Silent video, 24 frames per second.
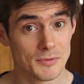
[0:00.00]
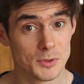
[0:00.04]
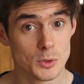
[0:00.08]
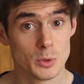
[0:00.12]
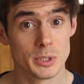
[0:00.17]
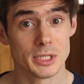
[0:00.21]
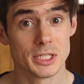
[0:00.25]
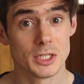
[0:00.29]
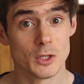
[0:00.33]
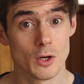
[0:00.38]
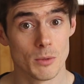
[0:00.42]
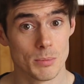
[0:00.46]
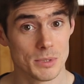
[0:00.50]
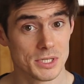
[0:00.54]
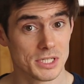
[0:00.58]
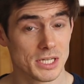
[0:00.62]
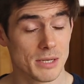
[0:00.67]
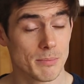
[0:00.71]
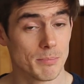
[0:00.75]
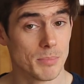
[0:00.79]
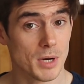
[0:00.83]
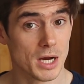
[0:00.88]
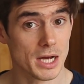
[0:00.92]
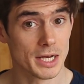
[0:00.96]
of doing the
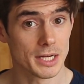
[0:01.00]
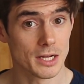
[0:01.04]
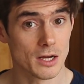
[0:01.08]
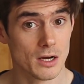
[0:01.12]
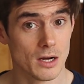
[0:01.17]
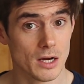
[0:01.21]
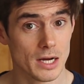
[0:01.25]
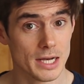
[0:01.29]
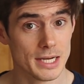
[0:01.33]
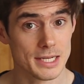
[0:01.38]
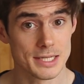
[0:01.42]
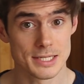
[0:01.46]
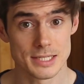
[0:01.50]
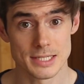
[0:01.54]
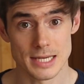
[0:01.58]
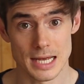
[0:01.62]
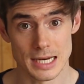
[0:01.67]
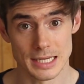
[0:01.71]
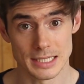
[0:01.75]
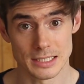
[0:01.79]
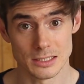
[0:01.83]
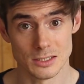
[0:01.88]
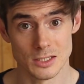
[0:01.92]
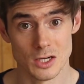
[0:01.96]
opposite, buying high,
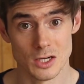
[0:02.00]
selling